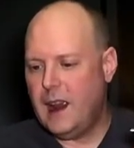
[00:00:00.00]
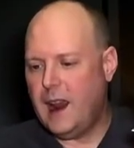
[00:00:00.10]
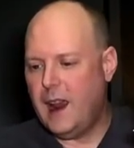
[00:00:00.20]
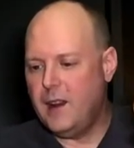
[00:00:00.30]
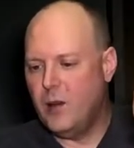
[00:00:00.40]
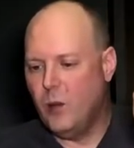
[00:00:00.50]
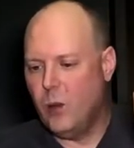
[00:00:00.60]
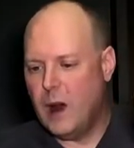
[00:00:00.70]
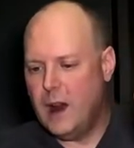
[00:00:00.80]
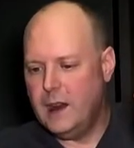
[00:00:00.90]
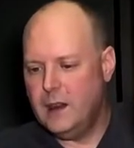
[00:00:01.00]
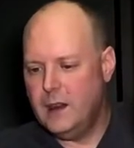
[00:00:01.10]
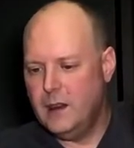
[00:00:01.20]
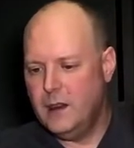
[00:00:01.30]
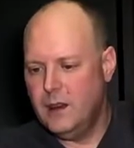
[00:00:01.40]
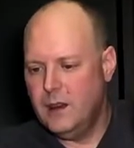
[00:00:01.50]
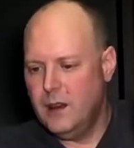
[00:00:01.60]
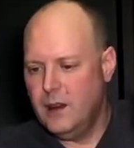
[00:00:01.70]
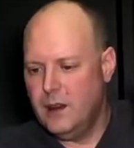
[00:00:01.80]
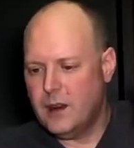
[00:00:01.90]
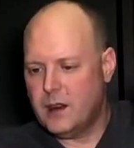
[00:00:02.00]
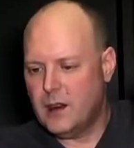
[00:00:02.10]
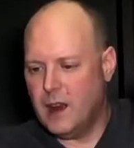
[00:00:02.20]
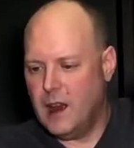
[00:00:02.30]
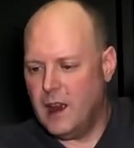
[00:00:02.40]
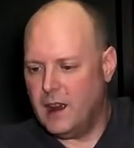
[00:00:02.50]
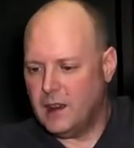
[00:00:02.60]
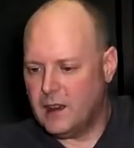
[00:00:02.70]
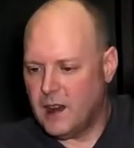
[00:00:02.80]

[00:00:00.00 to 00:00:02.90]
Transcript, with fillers: and wine uh,